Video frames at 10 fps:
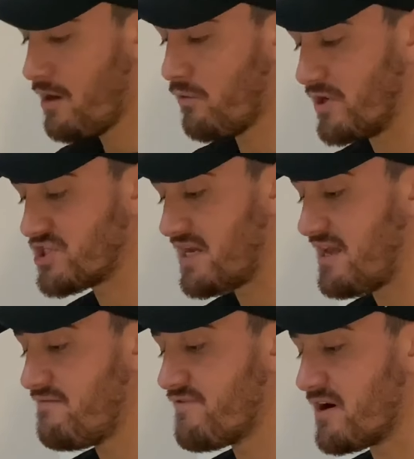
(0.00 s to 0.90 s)
which
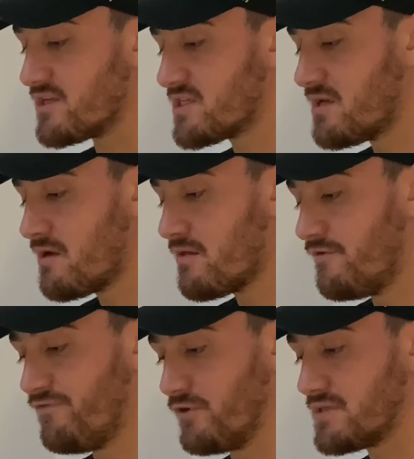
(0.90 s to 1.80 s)
inverts the
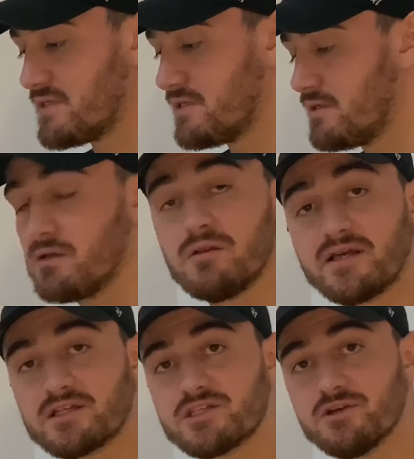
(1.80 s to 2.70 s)
foot
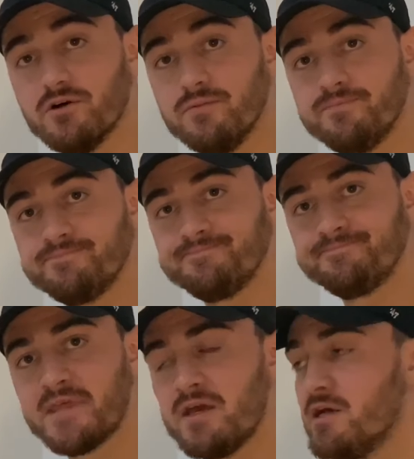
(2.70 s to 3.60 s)
like so.
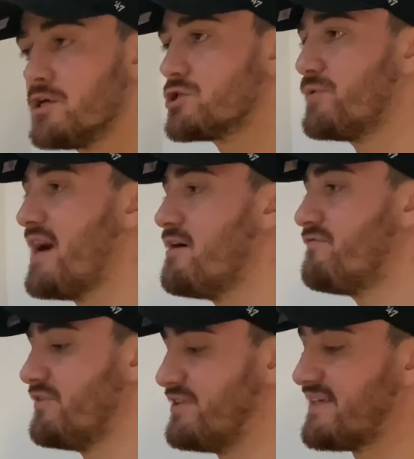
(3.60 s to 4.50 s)
So we
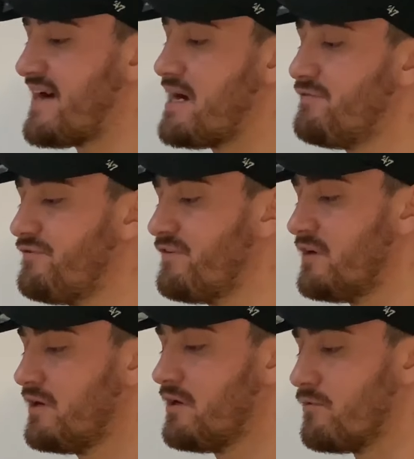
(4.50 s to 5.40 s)
have the calf,
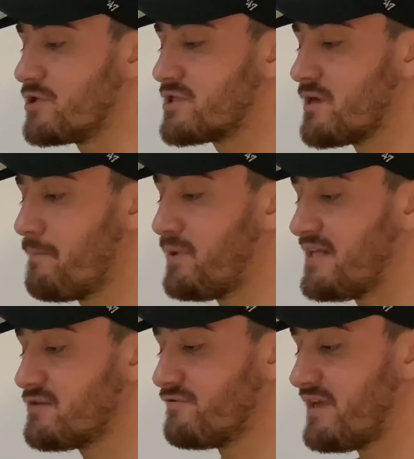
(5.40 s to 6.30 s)
which
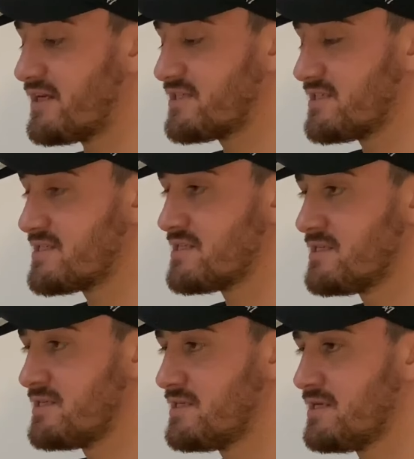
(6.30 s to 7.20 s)
plantar
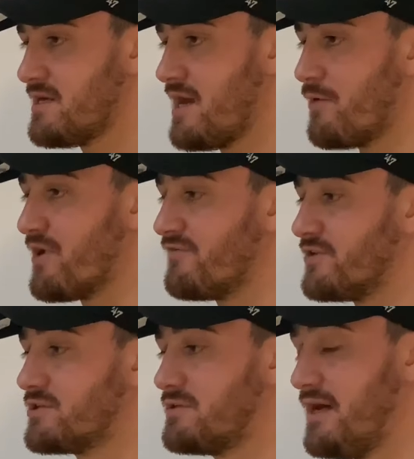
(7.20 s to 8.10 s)
flexes. We have
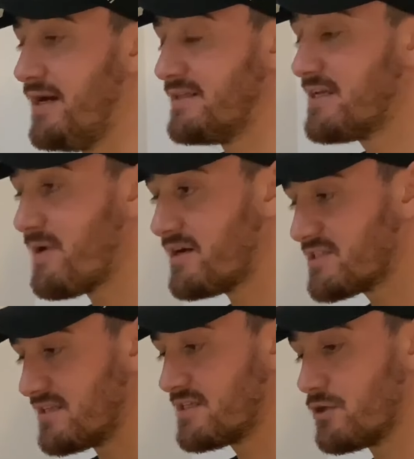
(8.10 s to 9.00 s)
the tibialis
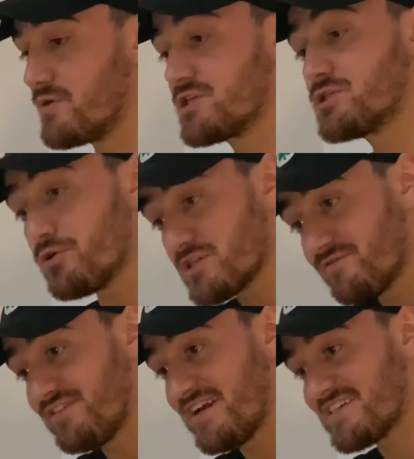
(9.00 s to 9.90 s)
anterior, which
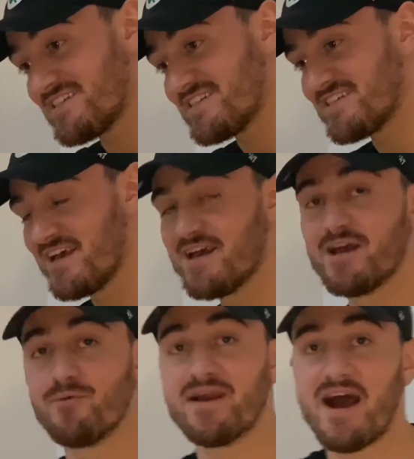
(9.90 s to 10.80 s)
dorsiflexes.
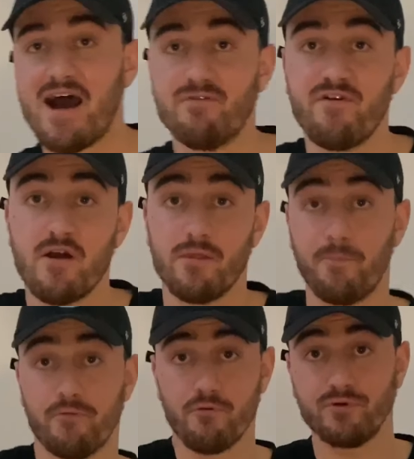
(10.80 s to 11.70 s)
We have
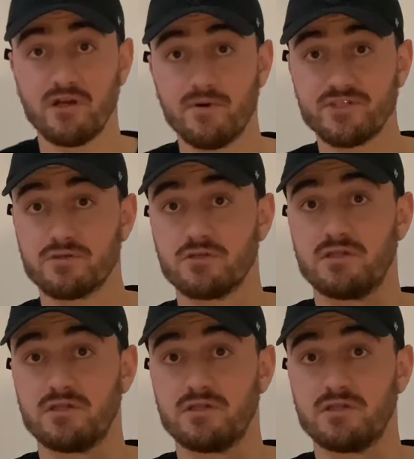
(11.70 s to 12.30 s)
the peroneal muscles on